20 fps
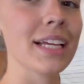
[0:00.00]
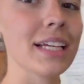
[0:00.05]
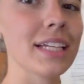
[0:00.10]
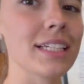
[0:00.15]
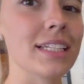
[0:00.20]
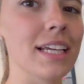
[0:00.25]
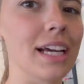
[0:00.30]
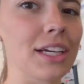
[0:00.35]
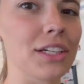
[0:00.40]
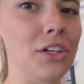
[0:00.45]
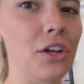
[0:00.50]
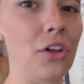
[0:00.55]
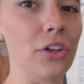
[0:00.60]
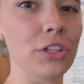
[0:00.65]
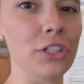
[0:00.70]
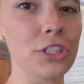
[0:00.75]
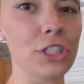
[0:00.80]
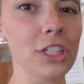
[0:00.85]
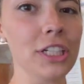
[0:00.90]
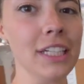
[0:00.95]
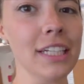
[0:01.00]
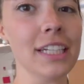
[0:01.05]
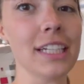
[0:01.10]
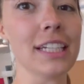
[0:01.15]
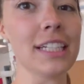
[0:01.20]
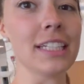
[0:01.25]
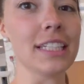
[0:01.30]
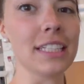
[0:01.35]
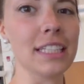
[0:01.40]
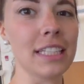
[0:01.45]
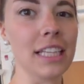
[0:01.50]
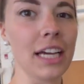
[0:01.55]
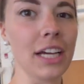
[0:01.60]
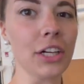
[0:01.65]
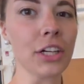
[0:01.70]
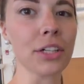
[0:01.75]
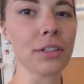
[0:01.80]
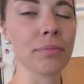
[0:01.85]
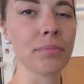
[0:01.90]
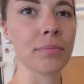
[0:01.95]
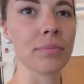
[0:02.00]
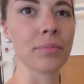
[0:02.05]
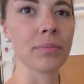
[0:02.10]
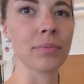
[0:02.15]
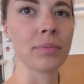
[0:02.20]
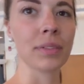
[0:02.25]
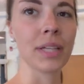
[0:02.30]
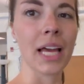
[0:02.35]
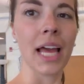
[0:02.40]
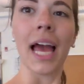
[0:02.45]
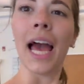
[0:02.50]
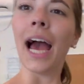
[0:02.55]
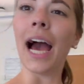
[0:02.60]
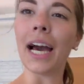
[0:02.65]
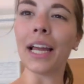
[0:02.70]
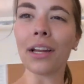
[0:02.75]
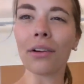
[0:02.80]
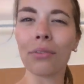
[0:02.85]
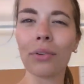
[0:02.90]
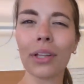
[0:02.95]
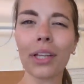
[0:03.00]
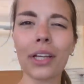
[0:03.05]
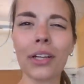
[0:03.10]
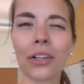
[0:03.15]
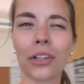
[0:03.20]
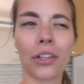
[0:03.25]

Technology is there. And I really could